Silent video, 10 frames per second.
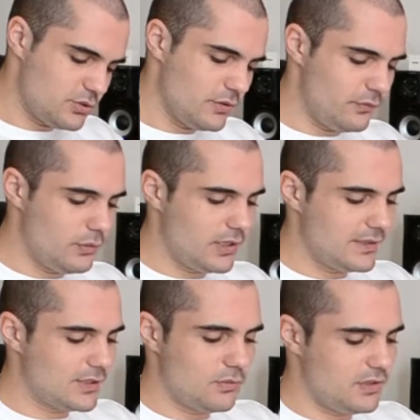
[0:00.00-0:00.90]
So if you look at
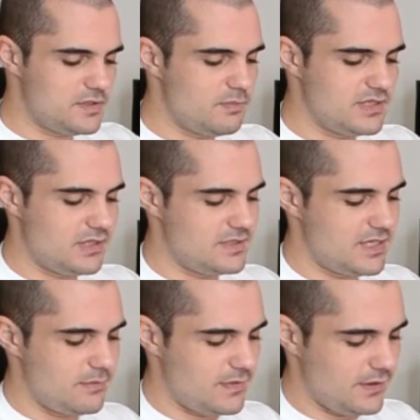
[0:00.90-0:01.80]
that one, it's basically the
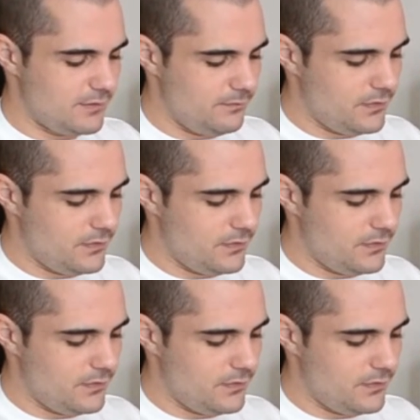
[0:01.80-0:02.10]
same thing.